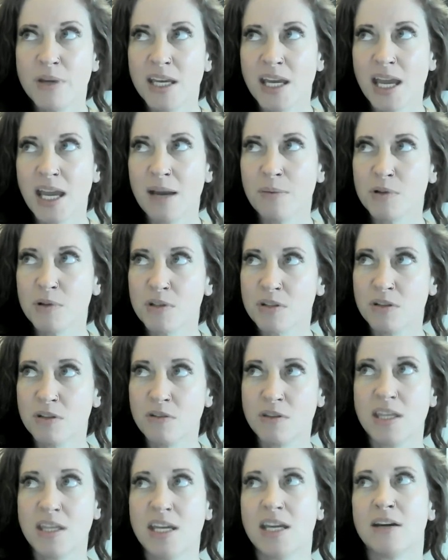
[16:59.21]
Being able
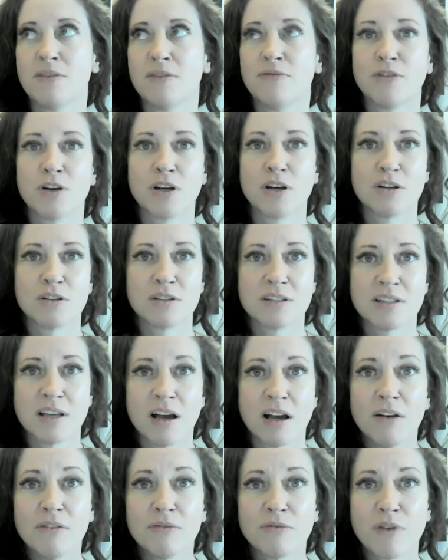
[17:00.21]
to think for
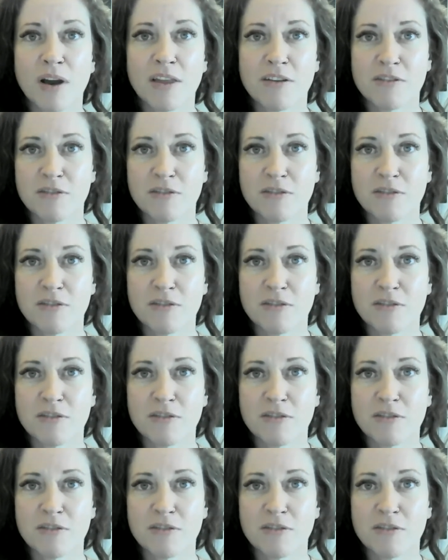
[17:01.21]
yourself